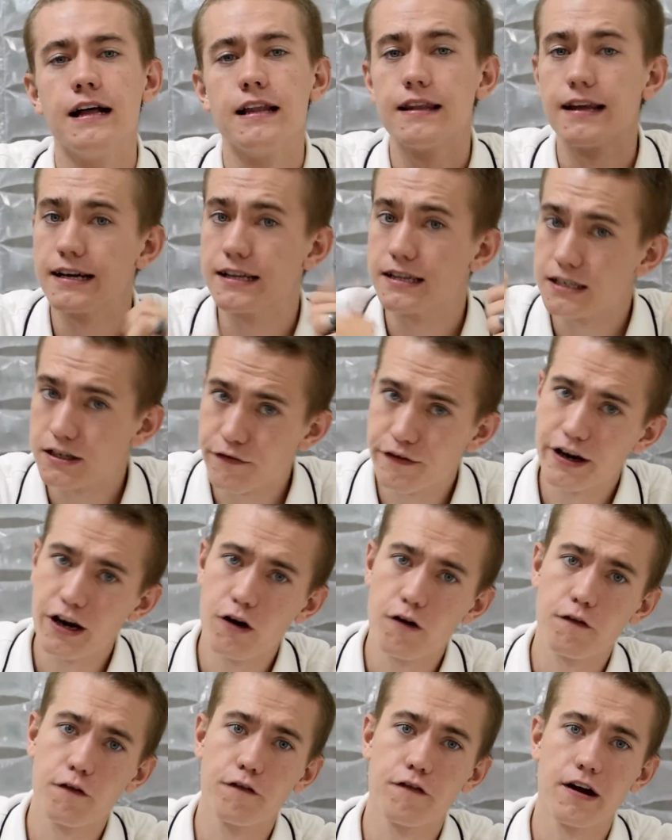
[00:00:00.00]
Like this video
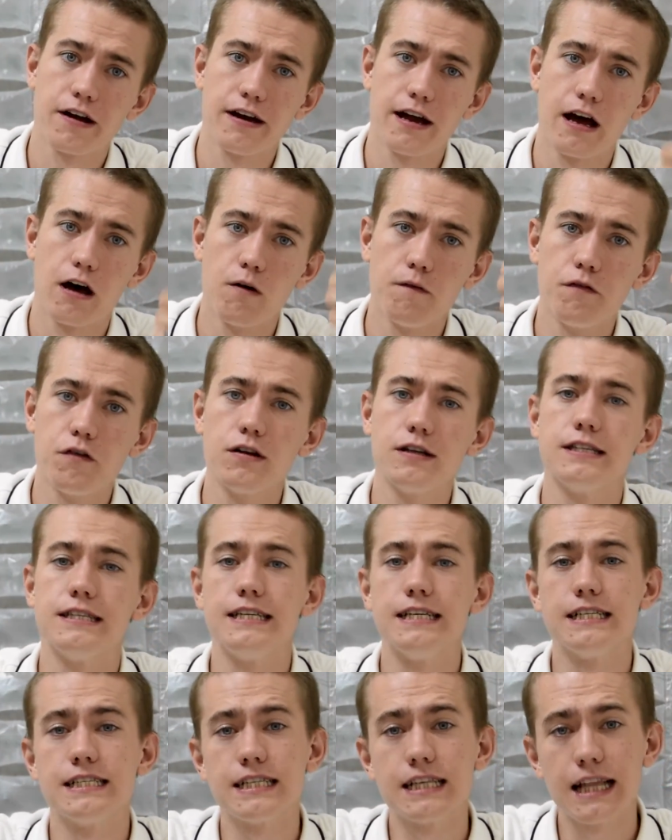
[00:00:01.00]
if you found it helpful,
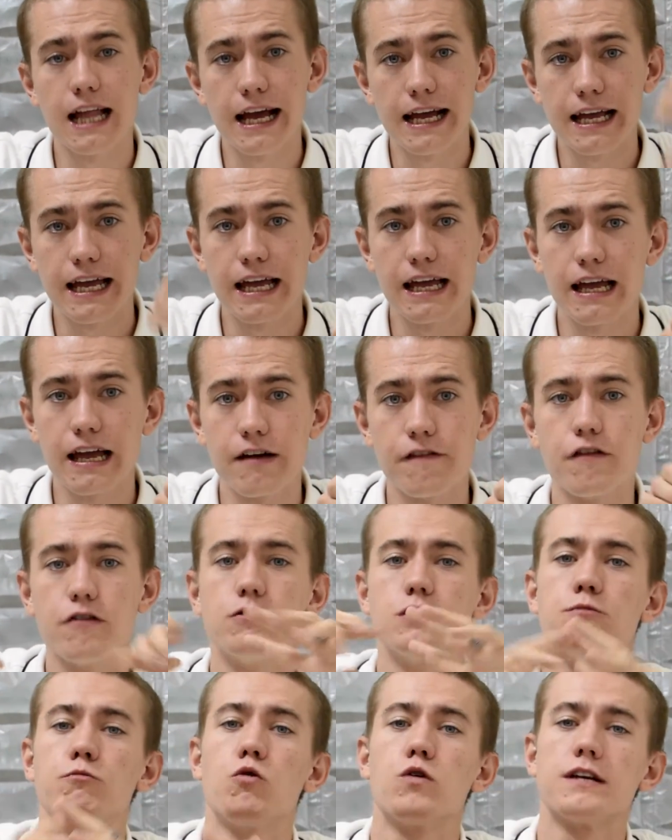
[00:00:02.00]
dislike it if it
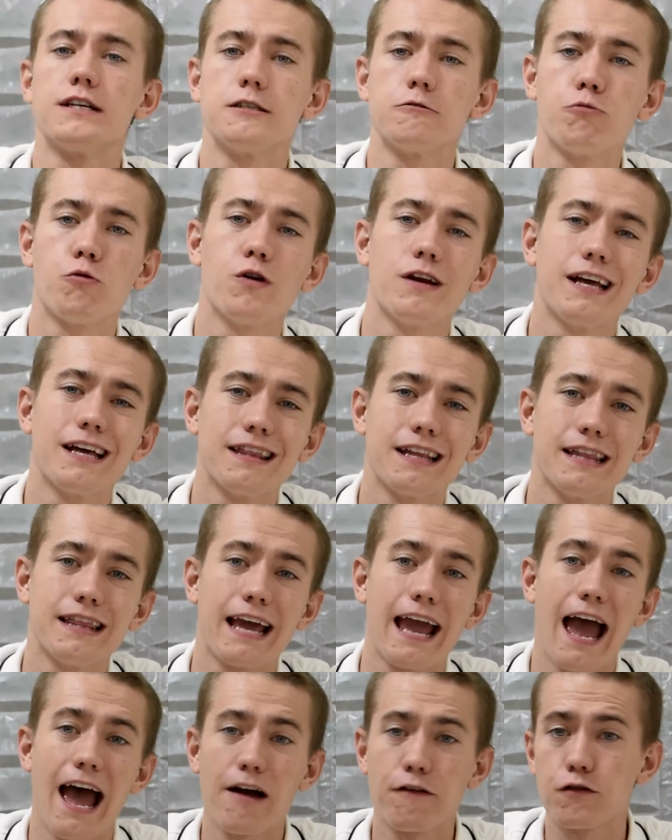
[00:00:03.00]
was more disappointing than
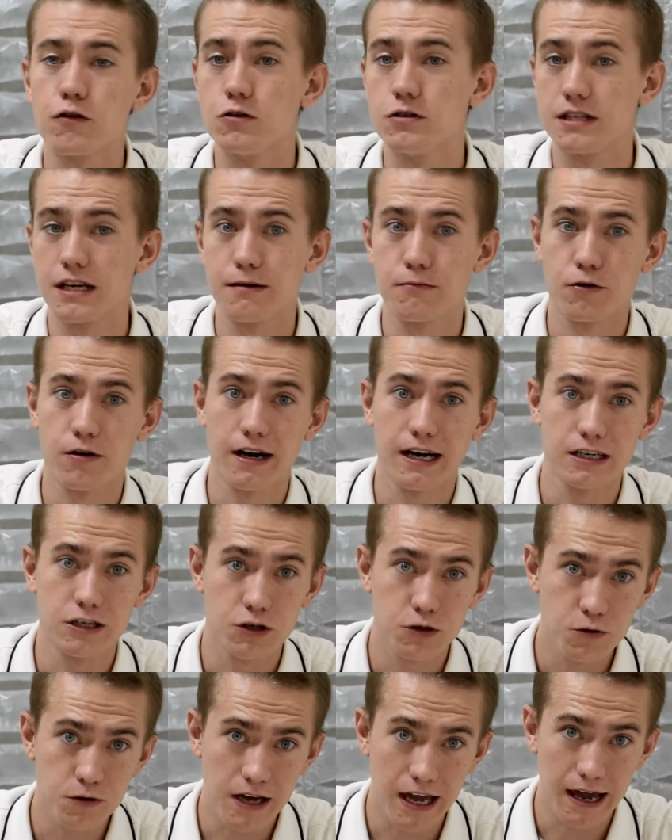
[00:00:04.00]
the Afro Samurai
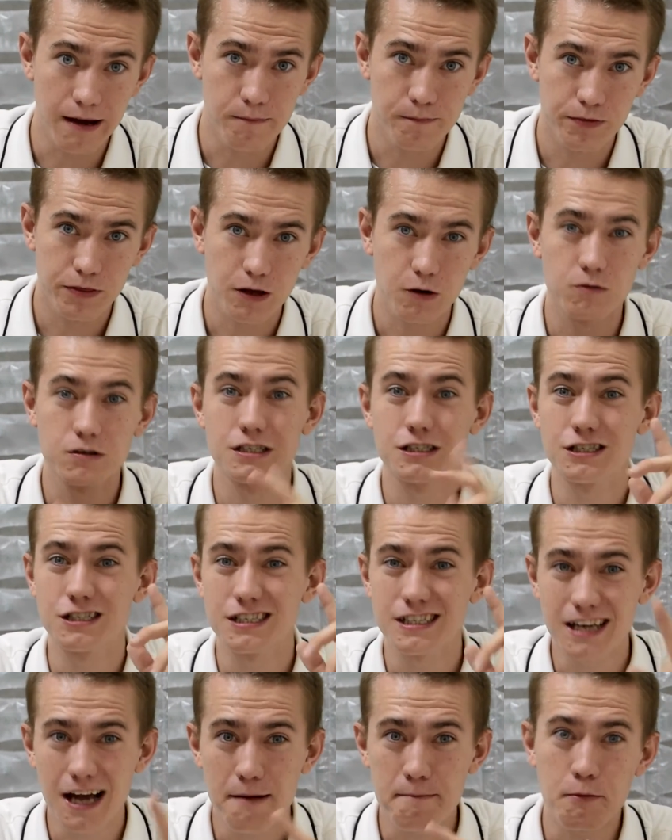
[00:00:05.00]
2 game which
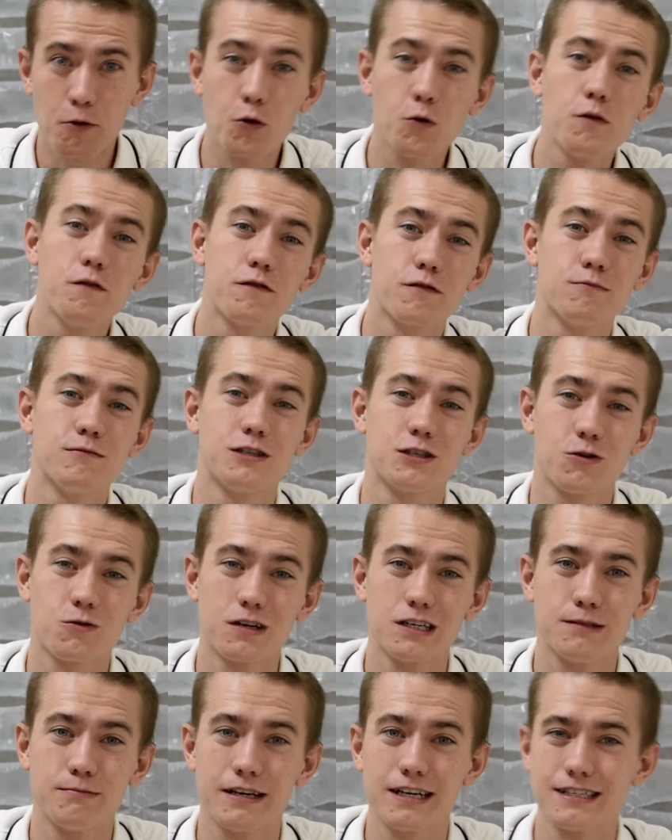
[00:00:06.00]
just got pulled from
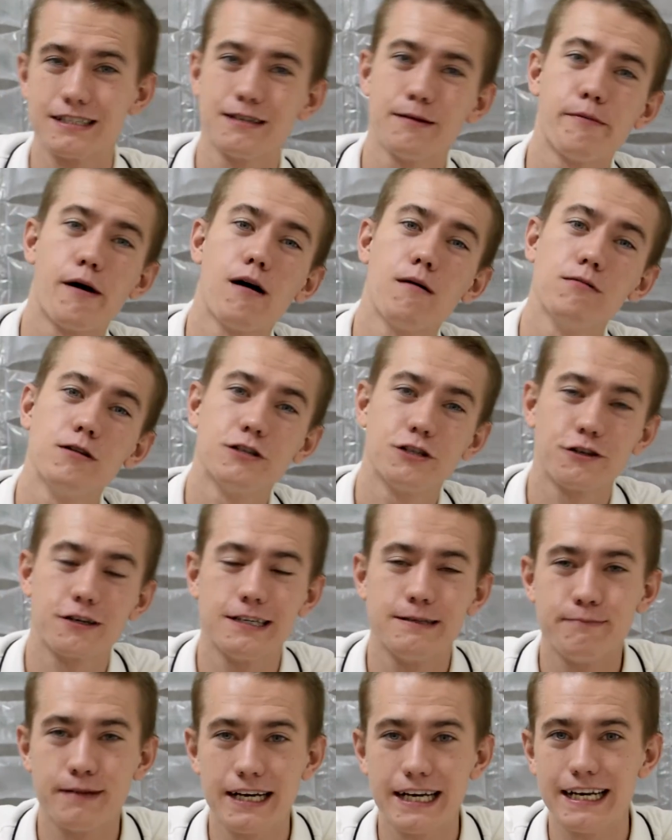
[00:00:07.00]
stores because the publisher
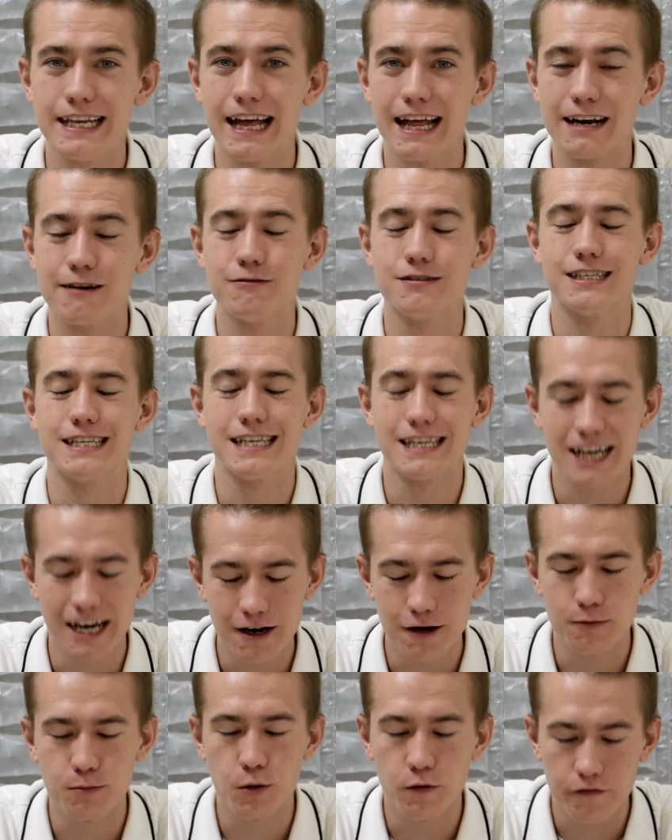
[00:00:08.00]
admitted that it was a
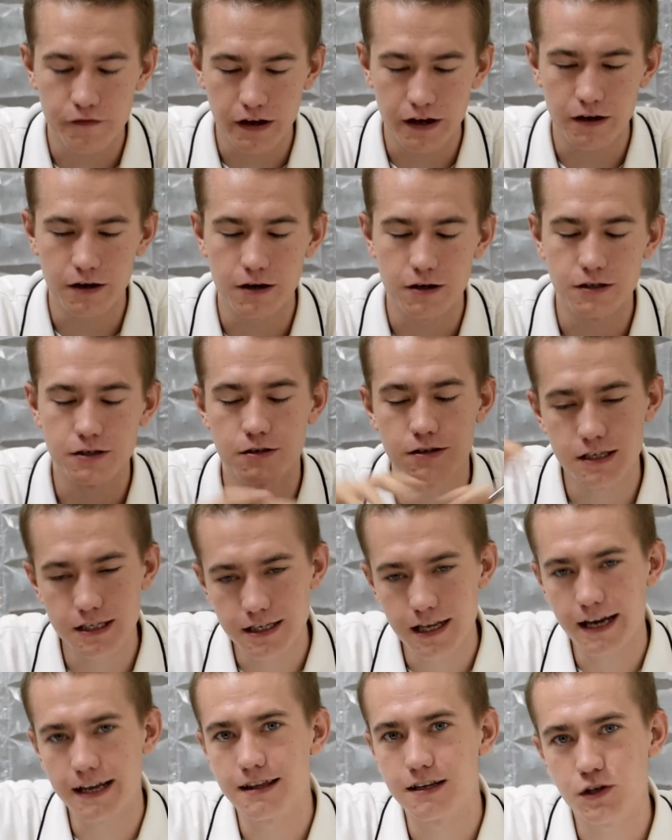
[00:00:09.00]
terrible failure. So
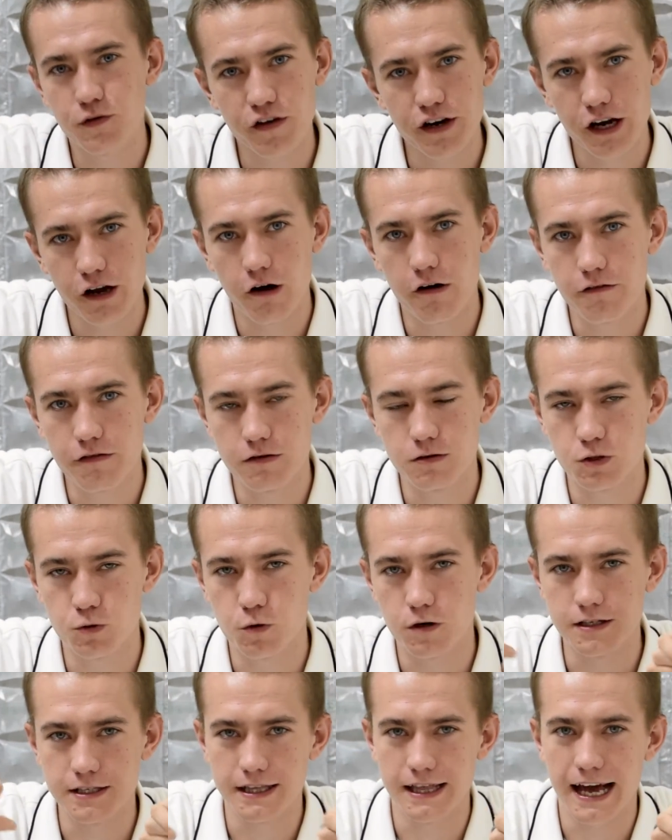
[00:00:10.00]
dislike this video if it was
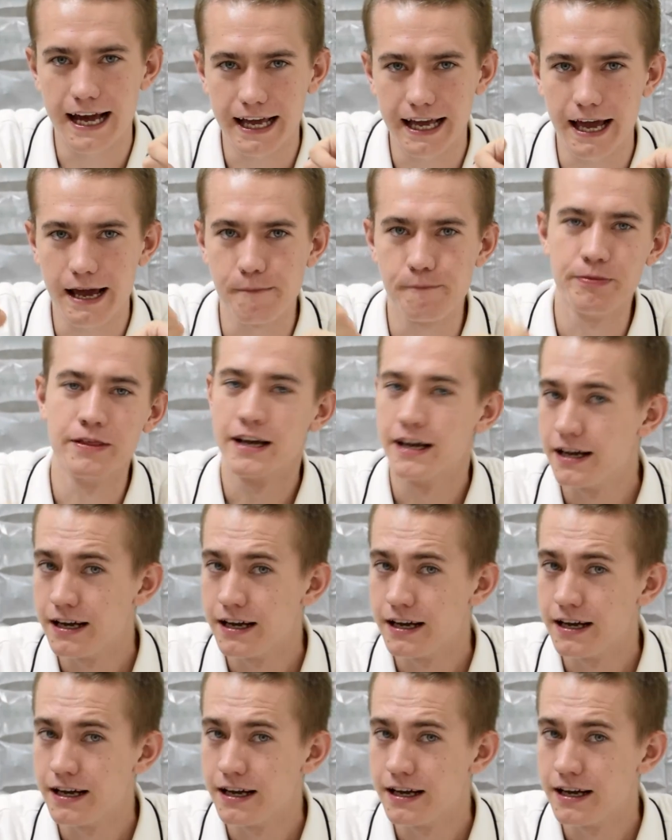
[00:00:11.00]
worse than that game.